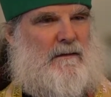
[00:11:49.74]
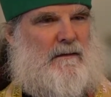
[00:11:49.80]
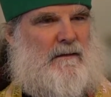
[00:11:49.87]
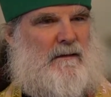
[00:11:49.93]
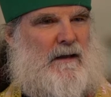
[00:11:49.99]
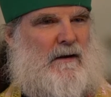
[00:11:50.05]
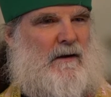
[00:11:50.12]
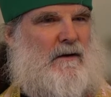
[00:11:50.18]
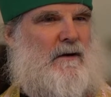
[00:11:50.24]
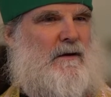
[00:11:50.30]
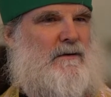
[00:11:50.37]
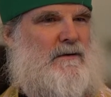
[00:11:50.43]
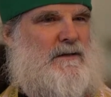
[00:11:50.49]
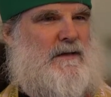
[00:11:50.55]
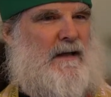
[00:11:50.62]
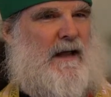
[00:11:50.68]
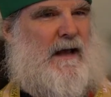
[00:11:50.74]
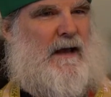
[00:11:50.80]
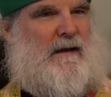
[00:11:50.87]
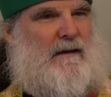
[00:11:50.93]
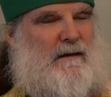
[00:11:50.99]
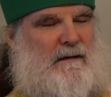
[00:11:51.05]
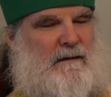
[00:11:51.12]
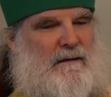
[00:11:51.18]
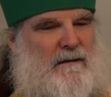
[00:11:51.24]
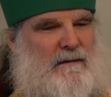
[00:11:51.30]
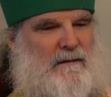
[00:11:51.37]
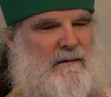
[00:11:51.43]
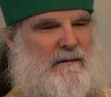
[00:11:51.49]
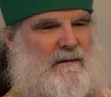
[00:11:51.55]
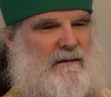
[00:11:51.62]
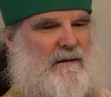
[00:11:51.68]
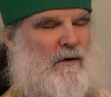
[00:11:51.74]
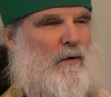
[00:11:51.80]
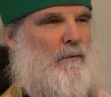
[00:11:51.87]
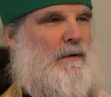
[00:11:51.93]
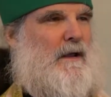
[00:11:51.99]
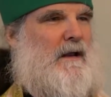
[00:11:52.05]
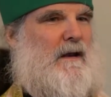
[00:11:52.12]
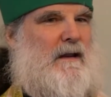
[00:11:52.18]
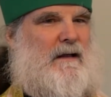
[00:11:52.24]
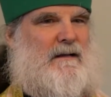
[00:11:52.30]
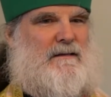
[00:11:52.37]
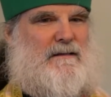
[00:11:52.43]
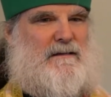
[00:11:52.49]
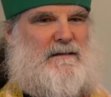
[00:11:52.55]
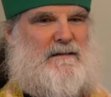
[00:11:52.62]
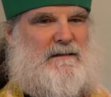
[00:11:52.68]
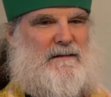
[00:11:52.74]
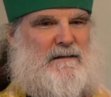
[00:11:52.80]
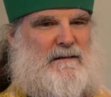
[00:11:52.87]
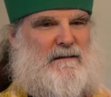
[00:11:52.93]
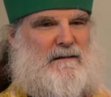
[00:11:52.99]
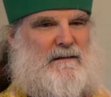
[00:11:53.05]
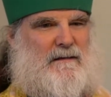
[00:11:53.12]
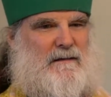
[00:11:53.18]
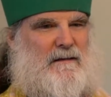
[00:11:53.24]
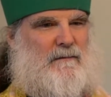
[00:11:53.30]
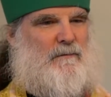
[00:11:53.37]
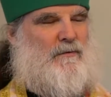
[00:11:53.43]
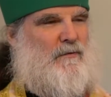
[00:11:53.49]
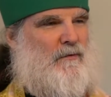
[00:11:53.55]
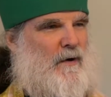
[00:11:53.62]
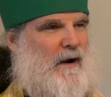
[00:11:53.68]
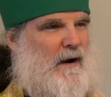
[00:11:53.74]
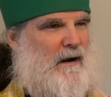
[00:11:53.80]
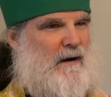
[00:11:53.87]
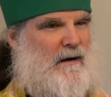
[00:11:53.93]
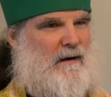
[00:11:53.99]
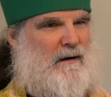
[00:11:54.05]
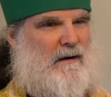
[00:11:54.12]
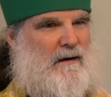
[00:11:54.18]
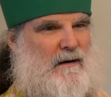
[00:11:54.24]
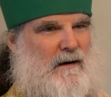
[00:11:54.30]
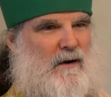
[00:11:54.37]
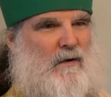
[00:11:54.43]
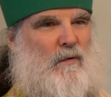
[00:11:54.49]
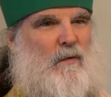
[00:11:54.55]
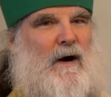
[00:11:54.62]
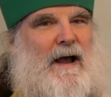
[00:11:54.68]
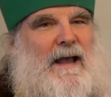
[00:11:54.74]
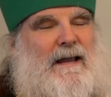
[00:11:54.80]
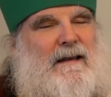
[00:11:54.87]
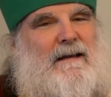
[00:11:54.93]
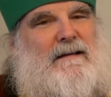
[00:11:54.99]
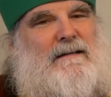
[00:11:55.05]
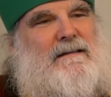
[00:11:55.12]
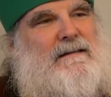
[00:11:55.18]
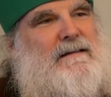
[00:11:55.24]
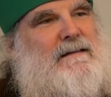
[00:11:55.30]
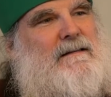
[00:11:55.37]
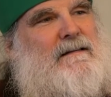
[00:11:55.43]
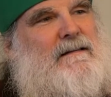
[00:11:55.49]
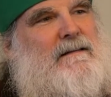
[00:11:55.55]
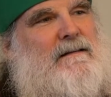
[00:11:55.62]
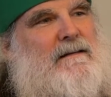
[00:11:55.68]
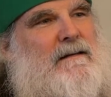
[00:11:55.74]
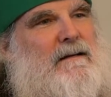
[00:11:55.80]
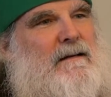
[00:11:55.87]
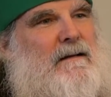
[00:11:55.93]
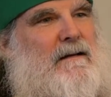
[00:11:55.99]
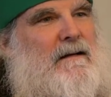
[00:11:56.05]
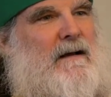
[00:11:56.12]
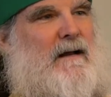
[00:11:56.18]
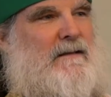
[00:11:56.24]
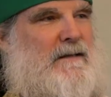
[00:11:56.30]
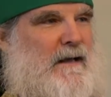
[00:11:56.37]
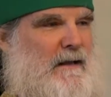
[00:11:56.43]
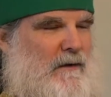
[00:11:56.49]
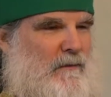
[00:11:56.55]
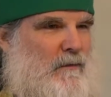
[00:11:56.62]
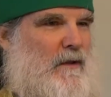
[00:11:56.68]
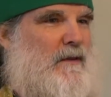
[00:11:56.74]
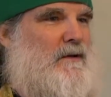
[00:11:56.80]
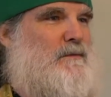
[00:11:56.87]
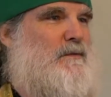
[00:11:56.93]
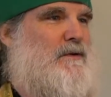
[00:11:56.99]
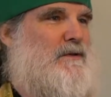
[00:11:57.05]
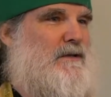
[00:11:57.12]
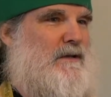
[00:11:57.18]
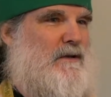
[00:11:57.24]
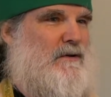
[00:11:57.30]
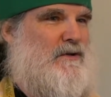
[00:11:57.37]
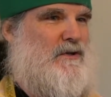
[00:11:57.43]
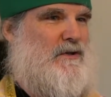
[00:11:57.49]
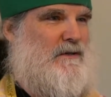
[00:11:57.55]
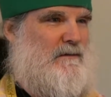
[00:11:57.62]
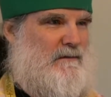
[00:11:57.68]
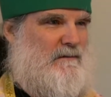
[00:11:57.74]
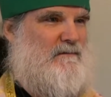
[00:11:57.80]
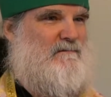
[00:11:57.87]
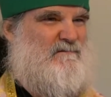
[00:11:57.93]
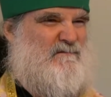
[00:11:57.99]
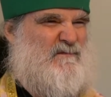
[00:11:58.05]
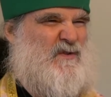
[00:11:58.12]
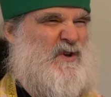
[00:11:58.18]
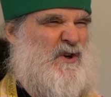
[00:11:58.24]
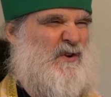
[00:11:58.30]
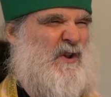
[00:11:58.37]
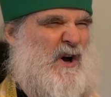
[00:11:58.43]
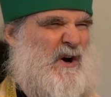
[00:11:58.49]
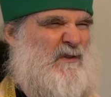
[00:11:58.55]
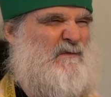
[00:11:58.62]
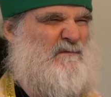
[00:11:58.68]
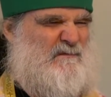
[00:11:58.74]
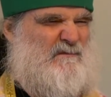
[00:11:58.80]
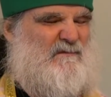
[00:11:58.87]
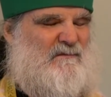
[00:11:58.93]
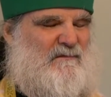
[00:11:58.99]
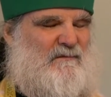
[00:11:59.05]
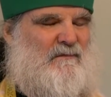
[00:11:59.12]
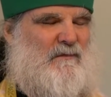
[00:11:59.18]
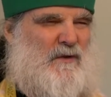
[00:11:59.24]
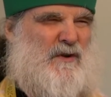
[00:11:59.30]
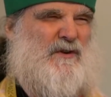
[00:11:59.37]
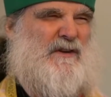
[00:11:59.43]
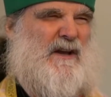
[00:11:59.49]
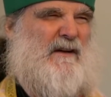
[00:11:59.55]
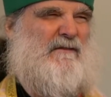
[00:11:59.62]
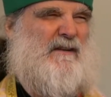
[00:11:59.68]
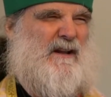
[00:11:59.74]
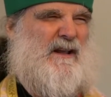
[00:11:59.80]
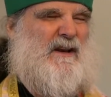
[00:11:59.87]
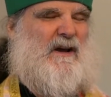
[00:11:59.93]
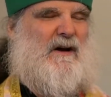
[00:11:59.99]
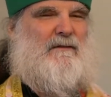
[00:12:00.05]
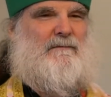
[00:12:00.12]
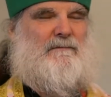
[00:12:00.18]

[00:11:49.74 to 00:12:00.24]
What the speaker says: They don't understand obedience, prayer, quietness. I'll tell you, when there's persecution, you'll know. You'll definitely know.